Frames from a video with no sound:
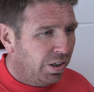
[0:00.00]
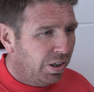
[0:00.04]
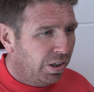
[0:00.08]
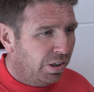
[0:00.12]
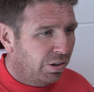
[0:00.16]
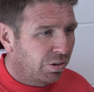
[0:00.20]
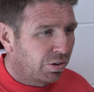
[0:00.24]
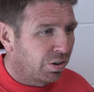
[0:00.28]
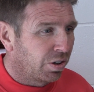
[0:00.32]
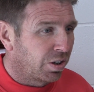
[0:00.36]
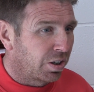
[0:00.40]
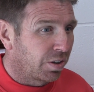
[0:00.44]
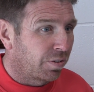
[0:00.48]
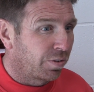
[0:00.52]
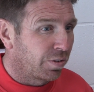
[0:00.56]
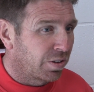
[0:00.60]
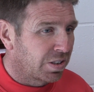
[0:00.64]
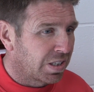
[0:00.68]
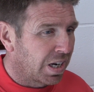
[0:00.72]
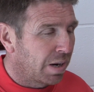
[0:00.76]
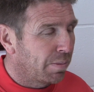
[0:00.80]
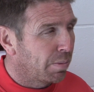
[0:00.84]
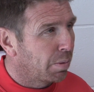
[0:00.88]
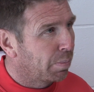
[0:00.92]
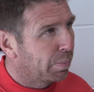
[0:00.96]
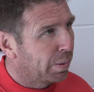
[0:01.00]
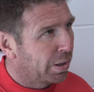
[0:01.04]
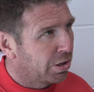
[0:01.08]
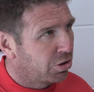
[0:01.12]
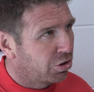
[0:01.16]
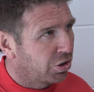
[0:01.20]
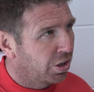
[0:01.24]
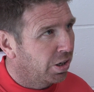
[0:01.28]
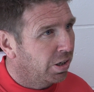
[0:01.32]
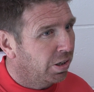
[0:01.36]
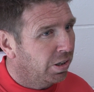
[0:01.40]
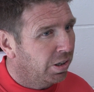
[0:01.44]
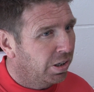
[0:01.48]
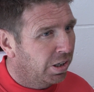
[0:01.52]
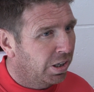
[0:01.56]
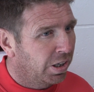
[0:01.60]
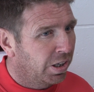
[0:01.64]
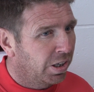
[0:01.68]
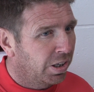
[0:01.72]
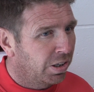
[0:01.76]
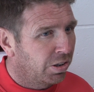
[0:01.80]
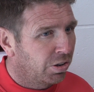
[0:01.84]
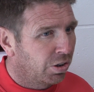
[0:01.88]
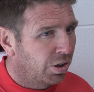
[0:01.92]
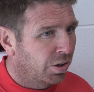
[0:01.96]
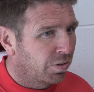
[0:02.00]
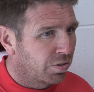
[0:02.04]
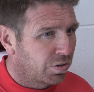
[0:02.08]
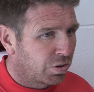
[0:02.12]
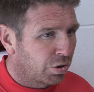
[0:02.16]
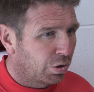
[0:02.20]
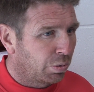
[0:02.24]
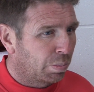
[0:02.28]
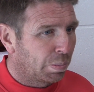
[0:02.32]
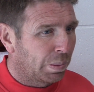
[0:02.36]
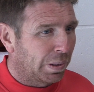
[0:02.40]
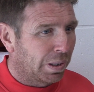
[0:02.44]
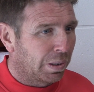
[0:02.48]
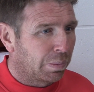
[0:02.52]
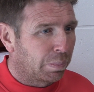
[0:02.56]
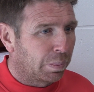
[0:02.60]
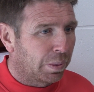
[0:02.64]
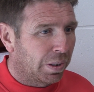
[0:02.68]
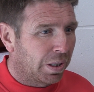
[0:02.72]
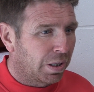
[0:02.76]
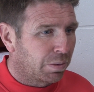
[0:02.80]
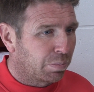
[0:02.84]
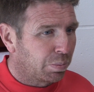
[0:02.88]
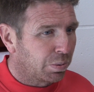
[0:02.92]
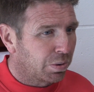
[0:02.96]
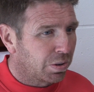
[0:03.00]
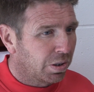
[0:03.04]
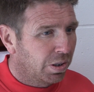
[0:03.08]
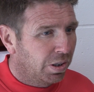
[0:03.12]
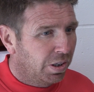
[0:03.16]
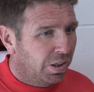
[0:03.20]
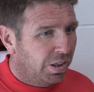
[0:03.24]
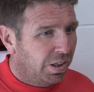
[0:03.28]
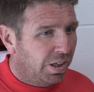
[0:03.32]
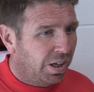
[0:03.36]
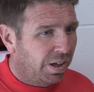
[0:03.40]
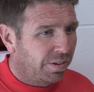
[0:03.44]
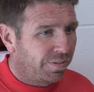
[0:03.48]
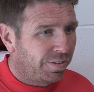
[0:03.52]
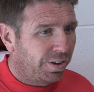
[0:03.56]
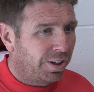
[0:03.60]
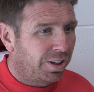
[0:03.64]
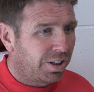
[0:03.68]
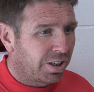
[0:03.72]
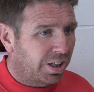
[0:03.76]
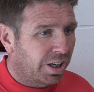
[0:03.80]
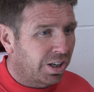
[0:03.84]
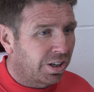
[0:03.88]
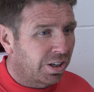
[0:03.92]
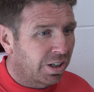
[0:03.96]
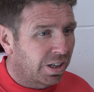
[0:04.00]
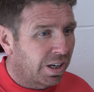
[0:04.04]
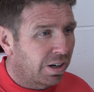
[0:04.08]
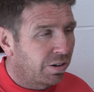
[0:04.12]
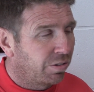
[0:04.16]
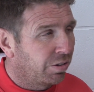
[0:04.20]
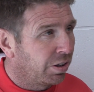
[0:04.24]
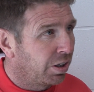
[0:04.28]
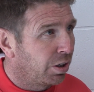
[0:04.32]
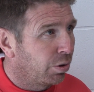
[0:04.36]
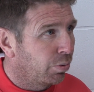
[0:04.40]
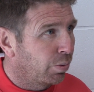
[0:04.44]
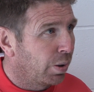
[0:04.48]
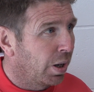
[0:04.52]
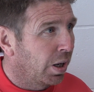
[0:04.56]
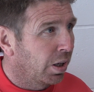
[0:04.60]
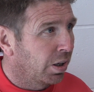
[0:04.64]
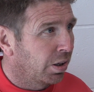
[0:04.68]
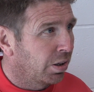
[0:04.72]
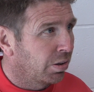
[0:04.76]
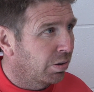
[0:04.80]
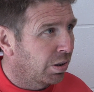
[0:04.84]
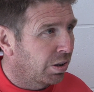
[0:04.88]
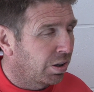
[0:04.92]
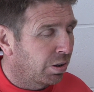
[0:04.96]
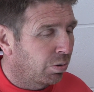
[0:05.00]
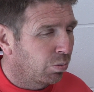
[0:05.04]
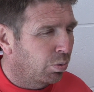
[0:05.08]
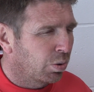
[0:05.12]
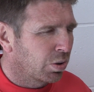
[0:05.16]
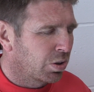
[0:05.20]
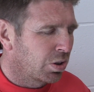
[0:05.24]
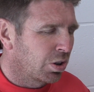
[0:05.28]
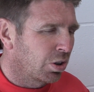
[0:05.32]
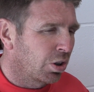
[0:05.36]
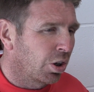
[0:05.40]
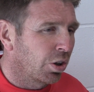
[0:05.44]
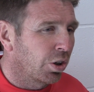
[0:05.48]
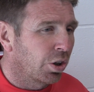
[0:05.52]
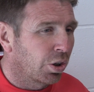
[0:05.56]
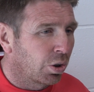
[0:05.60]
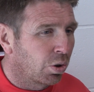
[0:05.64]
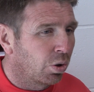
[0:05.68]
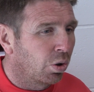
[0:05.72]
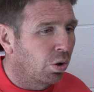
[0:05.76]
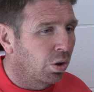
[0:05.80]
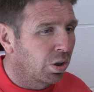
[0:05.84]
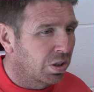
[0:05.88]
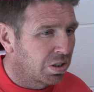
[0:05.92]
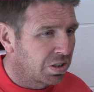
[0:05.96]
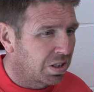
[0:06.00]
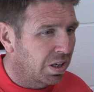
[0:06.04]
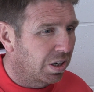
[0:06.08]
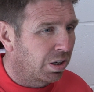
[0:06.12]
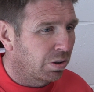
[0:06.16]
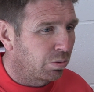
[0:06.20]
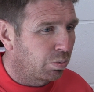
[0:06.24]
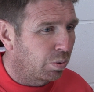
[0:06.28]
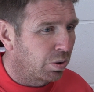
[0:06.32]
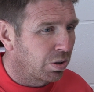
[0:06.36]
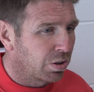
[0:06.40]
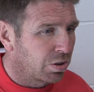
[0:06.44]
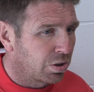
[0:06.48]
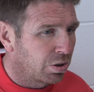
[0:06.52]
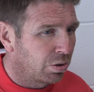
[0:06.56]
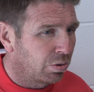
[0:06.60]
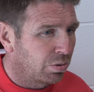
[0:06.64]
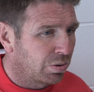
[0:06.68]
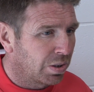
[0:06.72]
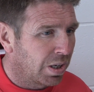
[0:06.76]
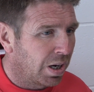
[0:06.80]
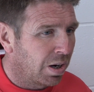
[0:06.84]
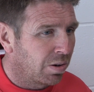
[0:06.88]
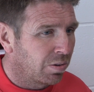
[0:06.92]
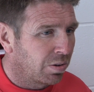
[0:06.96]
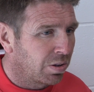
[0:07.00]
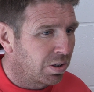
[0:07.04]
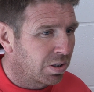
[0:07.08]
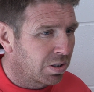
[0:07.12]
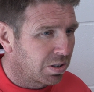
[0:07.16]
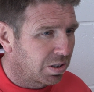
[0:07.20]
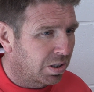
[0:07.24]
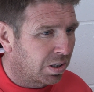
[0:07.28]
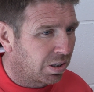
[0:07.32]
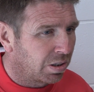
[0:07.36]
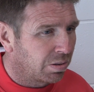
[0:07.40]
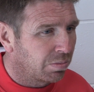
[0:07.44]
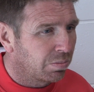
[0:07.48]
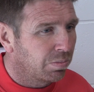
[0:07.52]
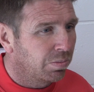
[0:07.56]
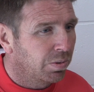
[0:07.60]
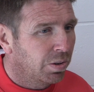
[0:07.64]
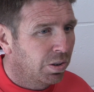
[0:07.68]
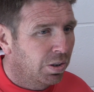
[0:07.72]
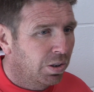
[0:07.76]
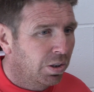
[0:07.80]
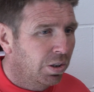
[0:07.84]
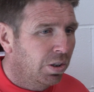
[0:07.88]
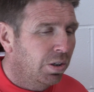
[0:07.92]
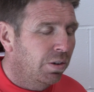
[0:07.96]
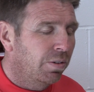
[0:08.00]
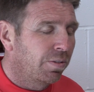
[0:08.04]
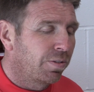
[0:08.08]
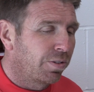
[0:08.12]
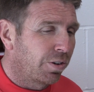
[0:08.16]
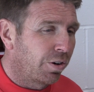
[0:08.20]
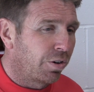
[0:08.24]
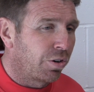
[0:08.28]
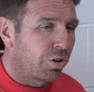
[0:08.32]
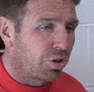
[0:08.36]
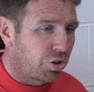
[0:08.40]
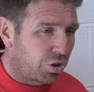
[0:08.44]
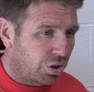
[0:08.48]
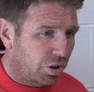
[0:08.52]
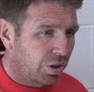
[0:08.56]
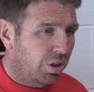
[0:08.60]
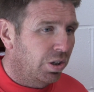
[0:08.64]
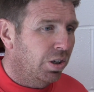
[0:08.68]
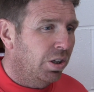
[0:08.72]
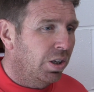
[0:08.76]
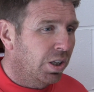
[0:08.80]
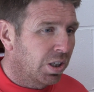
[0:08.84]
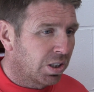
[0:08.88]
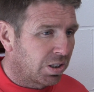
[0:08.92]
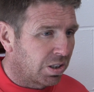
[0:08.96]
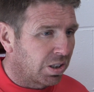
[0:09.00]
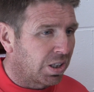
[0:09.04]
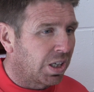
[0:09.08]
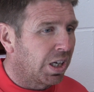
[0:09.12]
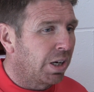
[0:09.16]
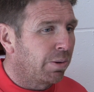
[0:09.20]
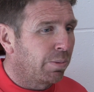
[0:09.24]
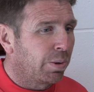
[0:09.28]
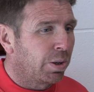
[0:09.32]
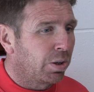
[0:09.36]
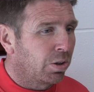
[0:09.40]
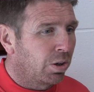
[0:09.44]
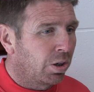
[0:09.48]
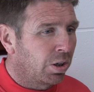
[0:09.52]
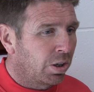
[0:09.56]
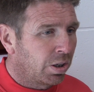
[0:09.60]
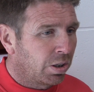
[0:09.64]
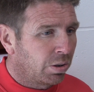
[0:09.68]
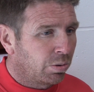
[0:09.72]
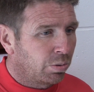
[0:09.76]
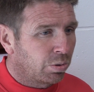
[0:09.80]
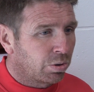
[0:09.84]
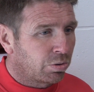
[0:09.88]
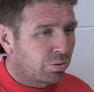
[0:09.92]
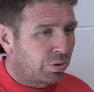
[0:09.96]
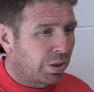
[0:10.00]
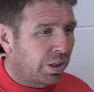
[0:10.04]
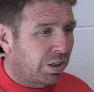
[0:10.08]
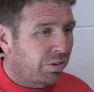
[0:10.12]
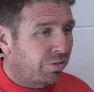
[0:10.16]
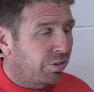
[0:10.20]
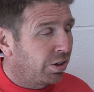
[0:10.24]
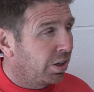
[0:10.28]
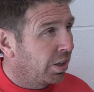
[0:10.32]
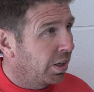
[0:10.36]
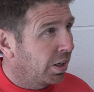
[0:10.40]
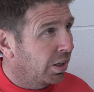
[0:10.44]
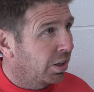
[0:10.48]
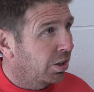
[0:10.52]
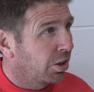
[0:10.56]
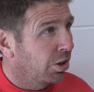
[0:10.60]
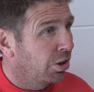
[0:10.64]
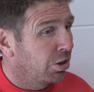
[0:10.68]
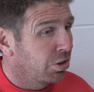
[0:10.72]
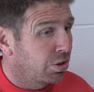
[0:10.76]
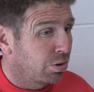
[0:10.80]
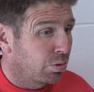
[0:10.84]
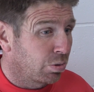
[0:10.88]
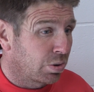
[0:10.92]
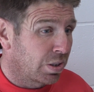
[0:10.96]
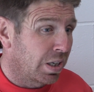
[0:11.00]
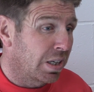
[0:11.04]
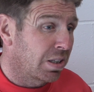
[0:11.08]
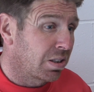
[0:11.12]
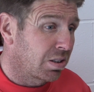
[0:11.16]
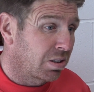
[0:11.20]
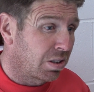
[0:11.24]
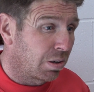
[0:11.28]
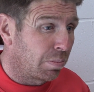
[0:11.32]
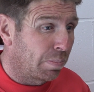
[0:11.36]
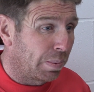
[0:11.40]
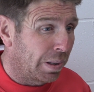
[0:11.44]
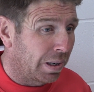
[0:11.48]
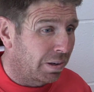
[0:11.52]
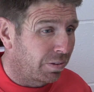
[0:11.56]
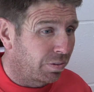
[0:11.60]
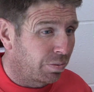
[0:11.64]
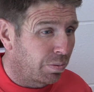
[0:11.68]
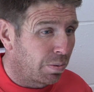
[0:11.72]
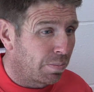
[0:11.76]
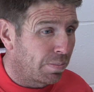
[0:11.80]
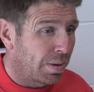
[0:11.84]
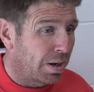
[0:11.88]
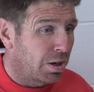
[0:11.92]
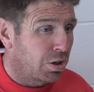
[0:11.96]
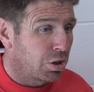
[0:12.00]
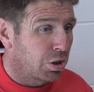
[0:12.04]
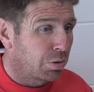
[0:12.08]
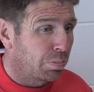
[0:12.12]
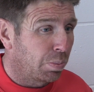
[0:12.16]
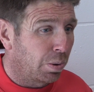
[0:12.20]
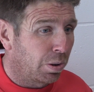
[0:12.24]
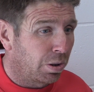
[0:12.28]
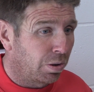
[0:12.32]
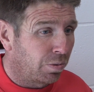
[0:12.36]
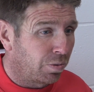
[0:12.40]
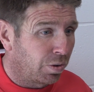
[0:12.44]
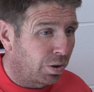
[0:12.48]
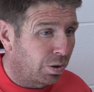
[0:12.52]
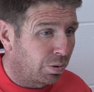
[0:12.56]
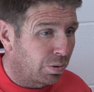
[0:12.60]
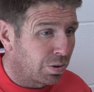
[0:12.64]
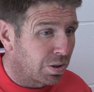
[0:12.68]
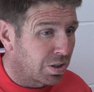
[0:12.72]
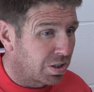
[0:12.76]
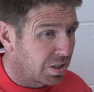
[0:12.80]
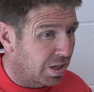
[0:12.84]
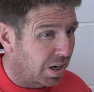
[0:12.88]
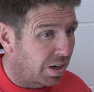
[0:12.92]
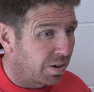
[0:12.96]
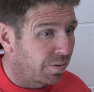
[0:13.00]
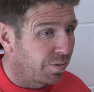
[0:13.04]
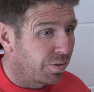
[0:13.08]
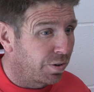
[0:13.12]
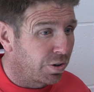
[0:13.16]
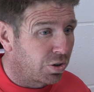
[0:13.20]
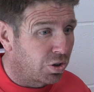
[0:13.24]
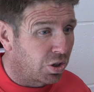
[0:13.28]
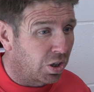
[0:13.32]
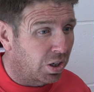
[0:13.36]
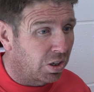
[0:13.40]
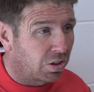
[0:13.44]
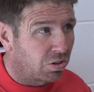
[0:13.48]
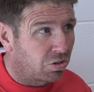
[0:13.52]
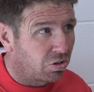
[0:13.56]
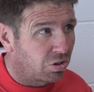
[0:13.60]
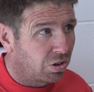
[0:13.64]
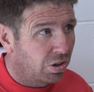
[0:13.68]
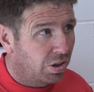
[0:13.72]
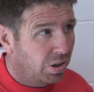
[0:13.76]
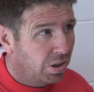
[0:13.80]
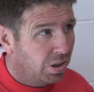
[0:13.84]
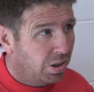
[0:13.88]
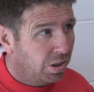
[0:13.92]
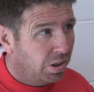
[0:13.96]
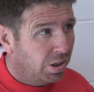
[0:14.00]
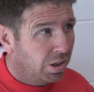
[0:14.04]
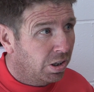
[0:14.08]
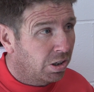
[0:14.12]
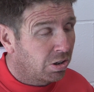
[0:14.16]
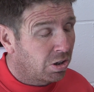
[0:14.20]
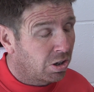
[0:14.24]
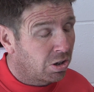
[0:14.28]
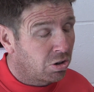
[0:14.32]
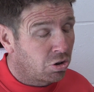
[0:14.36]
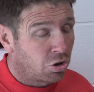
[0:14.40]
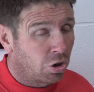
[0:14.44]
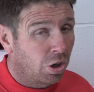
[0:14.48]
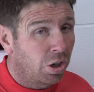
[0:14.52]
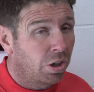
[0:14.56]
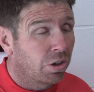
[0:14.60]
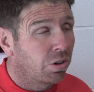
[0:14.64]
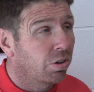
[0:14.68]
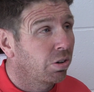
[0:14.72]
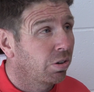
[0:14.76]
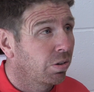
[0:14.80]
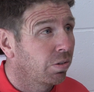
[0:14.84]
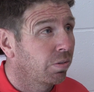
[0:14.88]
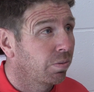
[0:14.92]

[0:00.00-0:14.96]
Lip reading: under a different type of pressure, nerves do play a part, but I felt they handled that really well, and I think once they got the goal, it settled one or two down, and you see them flourish as the game went on, and it was really, really encouraging. It was nice to sit back from a manager's point of view in the stand for a change and enjoy it.